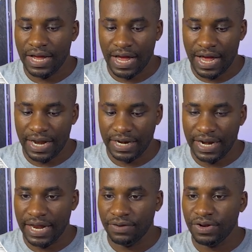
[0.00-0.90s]
and
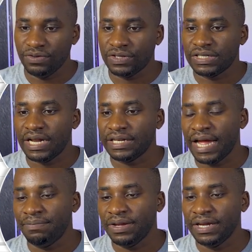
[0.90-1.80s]
then when you start
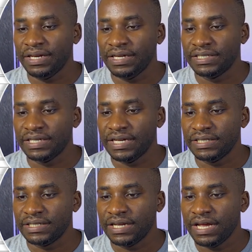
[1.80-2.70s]
typing it, it says